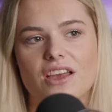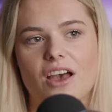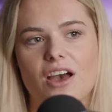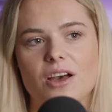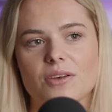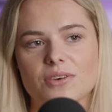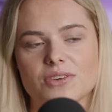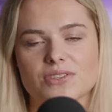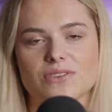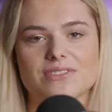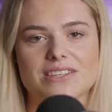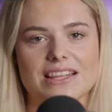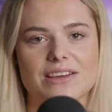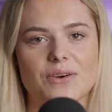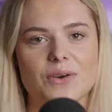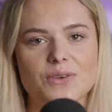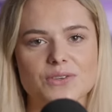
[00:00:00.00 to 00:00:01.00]
because obviously
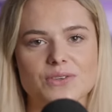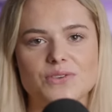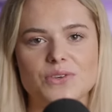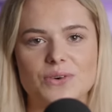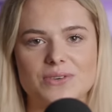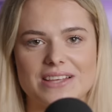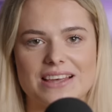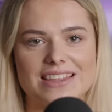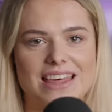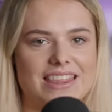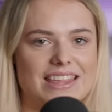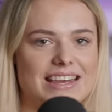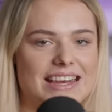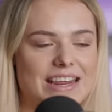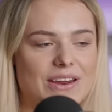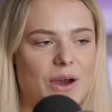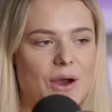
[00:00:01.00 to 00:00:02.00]
there are lots of dogs out there
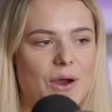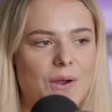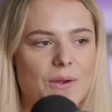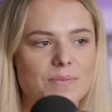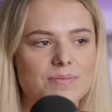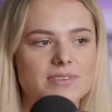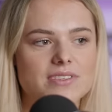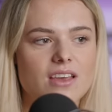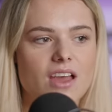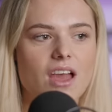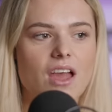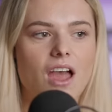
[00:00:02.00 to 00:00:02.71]
that need homes.